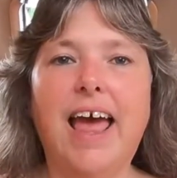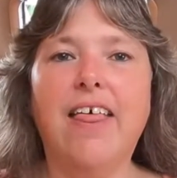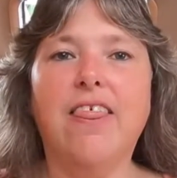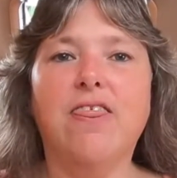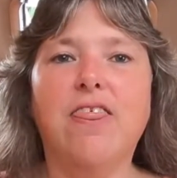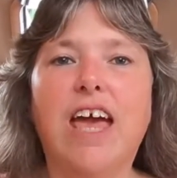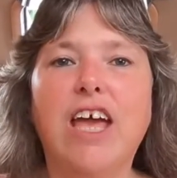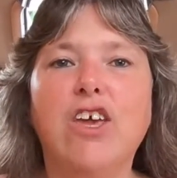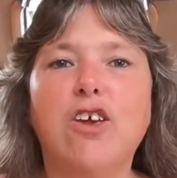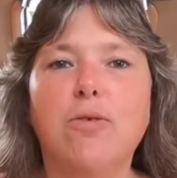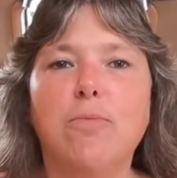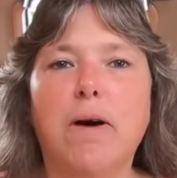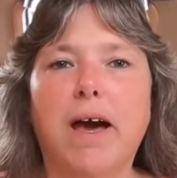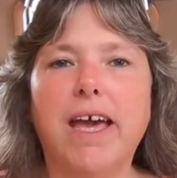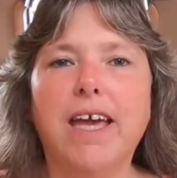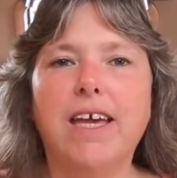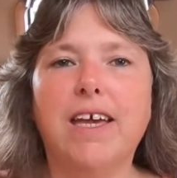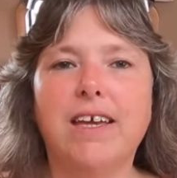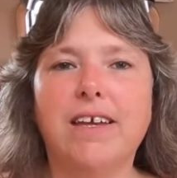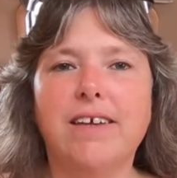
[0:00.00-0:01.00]
Thank you,
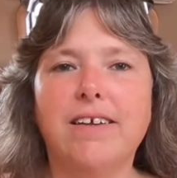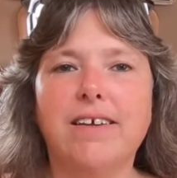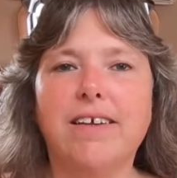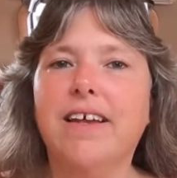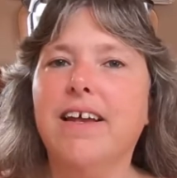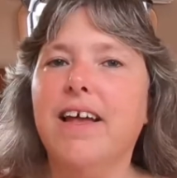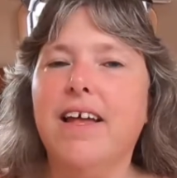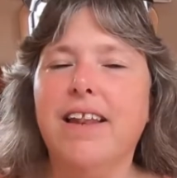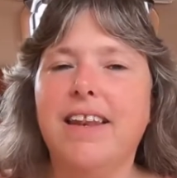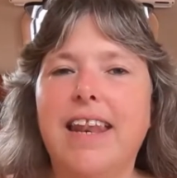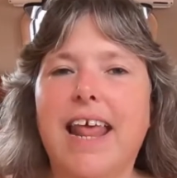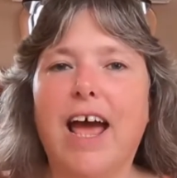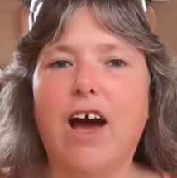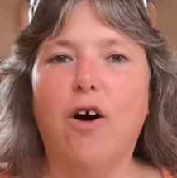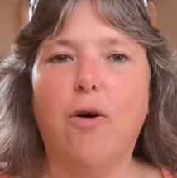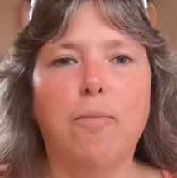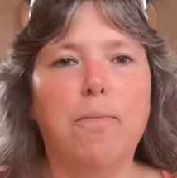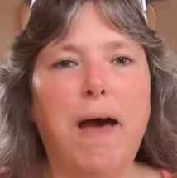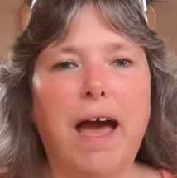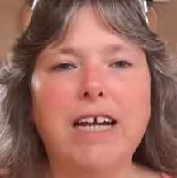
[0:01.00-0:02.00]
Mike.
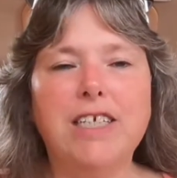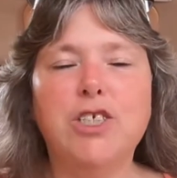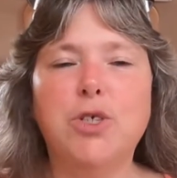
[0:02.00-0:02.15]
Now back